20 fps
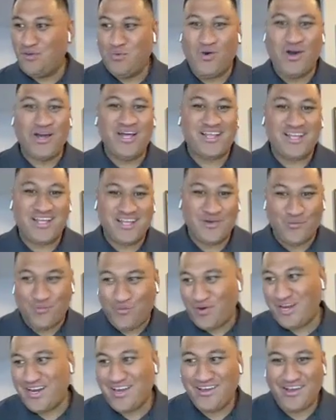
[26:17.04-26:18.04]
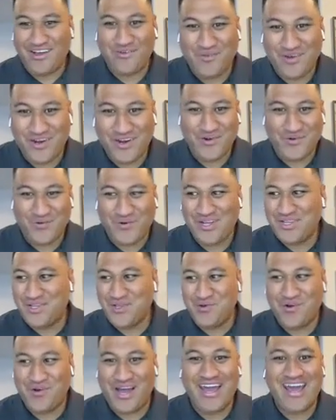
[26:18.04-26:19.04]
what
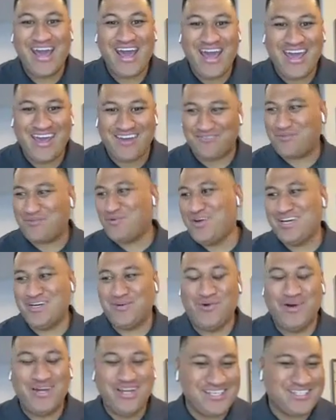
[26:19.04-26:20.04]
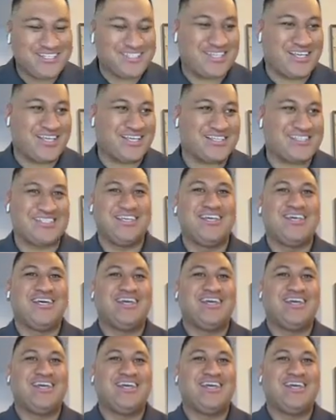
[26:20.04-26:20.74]
do I have? What is this?